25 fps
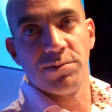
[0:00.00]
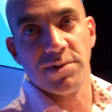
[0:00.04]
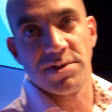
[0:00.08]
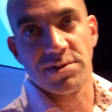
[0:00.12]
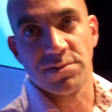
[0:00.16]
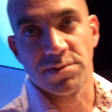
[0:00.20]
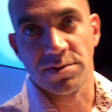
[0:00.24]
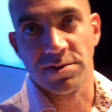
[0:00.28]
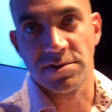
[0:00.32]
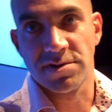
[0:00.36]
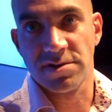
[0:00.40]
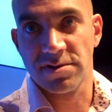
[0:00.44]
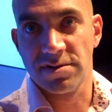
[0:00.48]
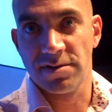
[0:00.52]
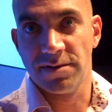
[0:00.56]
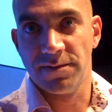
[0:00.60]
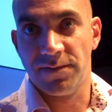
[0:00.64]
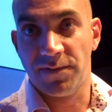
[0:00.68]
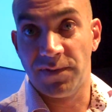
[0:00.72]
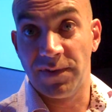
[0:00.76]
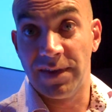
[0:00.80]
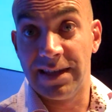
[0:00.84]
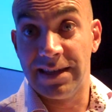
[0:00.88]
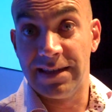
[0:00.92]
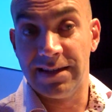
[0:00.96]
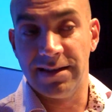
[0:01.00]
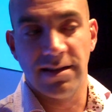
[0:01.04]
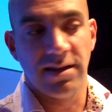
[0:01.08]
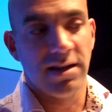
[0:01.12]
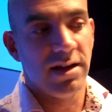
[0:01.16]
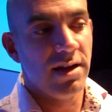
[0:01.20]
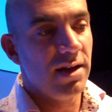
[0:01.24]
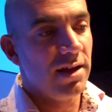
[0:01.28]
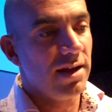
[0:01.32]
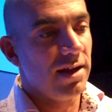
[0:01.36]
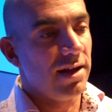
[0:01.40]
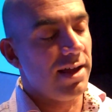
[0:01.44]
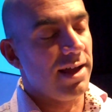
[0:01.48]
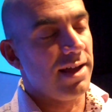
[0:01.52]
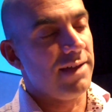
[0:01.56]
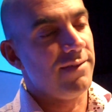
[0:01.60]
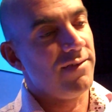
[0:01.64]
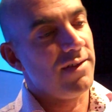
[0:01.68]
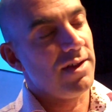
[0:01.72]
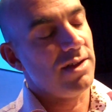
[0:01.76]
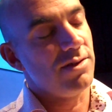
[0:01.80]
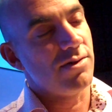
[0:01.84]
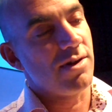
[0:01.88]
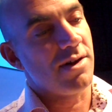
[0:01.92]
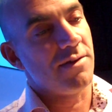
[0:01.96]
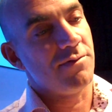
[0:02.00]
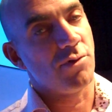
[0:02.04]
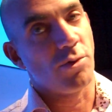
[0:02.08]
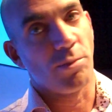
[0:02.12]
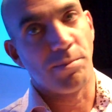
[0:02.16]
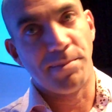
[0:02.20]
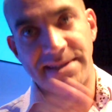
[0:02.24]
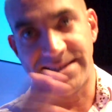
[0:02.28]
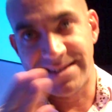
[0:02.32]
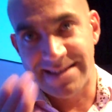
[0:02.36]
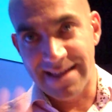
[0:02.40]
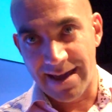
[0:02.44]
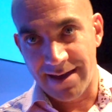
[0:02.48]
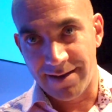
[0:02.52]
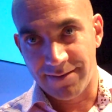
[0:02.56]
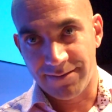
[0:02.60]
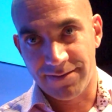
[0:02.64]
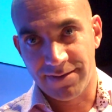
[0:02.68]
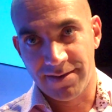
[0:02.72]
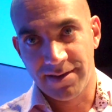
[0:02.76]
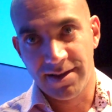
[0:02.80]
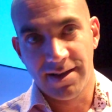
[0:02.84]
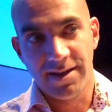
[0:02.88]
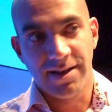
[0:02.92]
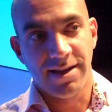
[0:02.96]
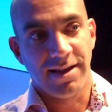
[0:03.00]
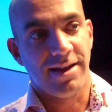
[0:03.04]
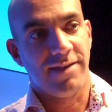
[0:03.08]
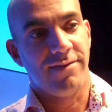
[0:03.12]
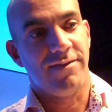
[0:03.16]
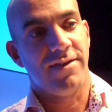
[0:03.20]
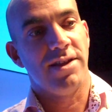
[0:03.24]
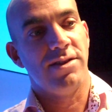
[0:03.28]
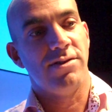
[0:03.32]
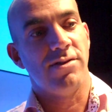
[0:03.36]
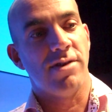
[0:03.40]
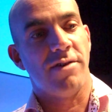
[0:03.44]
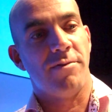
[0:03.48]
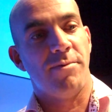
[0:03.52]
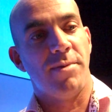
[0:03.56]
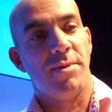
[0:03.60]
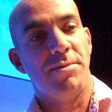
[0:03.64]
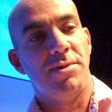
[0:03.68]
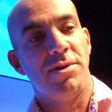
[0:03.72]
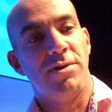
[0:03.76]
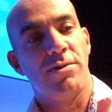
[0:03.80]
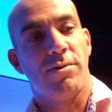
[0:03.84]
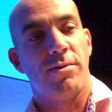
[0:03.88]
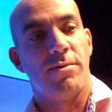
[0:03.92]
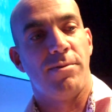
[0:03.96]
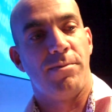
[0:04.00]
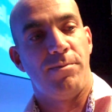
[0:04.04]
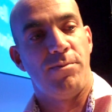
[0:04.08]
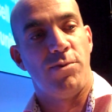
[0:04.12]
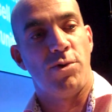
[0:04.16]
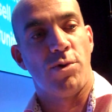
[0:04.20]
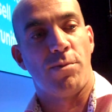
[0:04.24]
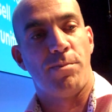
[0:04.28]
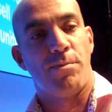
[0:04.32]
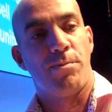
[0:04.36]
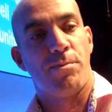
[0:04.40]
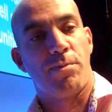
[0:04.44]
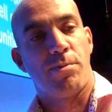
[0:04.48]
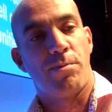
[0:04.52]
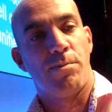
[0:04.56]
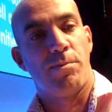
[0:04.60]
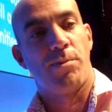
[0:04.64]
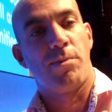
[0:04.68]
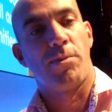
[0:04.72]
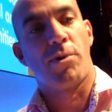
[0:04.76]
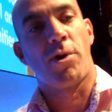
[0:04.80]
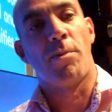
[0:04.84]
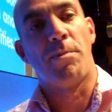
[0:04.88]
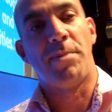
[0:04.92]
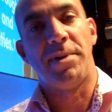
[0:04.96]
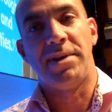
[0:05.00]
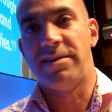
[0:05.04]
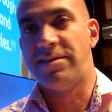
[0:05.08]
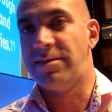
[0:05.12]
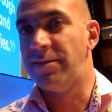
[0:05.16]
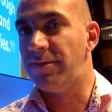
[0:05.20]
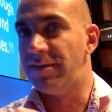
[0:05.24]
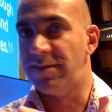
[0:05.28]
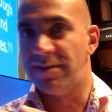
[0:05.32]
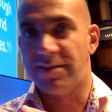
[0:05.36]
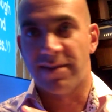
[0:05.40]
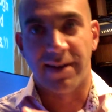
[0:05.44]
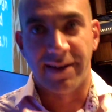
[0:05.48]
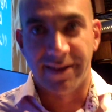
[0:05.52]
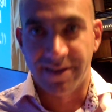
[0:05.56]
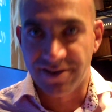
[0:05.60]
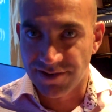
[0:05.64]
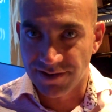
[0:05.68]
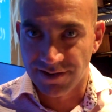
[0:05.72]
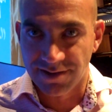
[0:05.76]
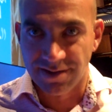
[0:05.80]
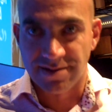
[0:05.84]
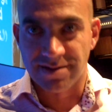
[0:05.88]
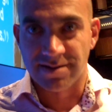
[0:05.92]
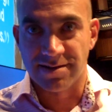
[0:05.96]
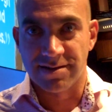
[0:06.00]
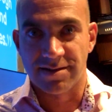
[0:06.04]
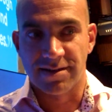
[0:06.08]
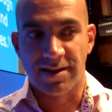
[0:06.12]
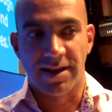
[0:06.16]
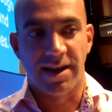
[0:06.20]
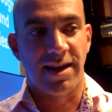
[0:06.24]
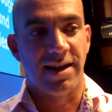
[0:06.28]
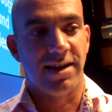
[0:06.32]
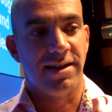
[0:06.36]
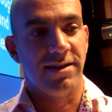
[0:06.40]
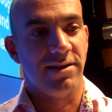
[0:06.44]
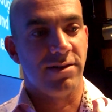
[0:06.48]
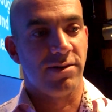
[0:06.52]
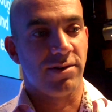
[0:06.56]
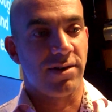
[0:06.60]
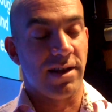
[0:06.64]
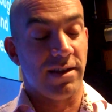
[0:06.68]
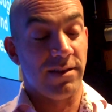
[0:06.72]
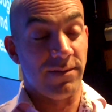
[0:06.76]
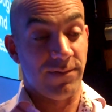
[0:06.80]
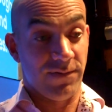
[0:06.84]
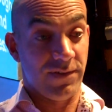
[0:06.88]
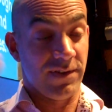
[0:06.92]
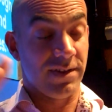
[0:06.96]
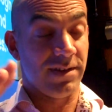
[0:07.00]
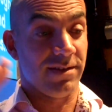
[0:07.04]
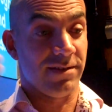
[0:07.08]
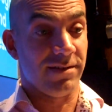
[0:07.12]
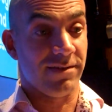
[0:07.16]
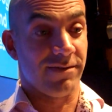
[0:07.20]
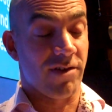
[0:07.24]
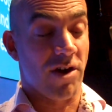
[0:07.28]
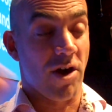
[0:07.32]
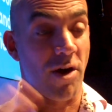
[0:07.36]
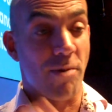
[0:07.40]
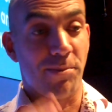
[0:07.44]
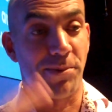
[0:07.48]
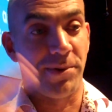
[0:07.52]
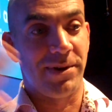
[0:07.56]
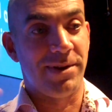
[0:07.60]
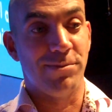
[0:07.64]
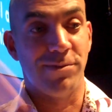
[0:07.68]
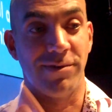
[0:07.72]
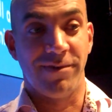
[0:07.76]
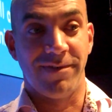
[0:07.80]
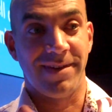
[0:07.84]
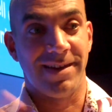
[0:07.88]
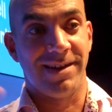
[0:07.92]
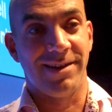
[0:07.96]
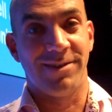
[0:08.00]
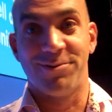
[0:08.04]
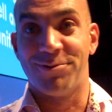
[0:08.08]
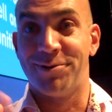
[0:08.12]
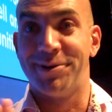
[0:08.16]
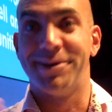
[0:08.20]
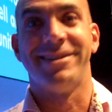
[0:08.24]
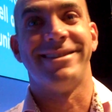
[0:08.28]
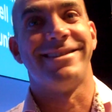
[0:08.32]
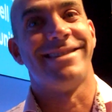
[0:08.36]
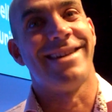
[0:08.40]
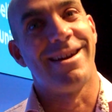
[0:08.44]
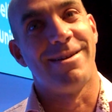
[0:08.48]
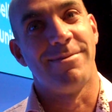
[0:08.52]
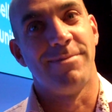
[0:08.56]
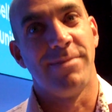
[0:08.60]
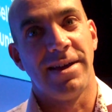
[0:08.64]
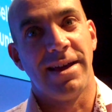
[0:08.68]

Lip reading: resource feed, and then you have your BizDev, and then you have maybe your competitive intelligence, and you can feel the company moving in real time.